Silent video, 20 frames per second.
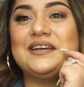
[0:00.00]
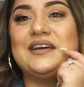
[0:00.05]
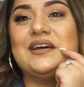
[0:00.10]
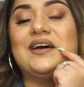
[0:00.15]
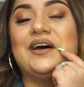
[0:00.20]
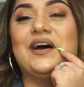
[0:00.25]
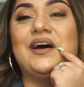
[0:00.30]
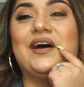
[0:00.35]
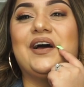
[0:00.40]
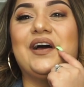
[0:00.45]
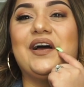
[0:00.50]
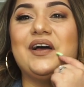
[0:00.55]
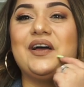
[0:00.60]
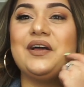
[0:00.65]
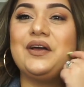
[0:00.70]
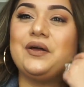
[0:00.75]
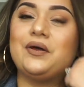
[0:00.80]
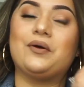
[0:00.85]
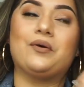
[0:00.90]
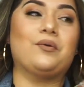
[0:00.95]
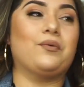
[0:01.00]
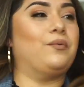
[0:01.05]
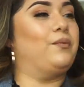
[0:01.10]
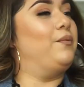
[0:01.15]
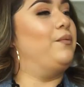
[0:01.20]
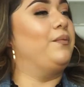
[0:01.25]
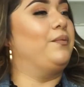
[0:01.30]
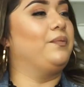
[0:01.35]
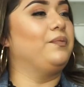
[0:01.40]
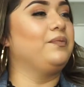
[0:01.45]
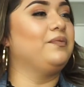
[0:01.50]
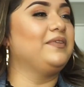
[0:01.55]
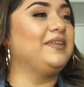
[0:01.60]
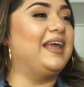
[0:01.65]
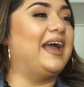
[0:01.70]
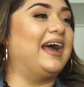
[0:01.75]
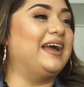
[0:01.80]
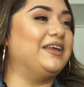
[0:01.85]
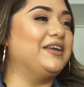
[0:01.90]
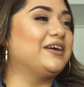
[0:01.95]
Let me see. I mean,
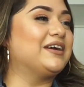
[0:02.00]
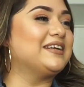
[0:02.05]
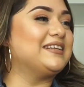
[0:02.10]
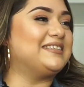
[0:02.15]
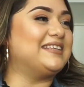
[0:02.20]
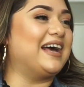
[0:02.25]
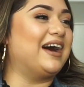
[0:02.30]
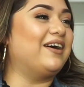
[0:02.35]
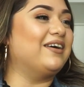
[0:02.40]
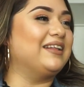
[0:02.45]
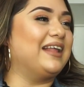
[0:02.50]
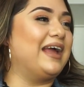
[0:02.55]
yeah, you could tell,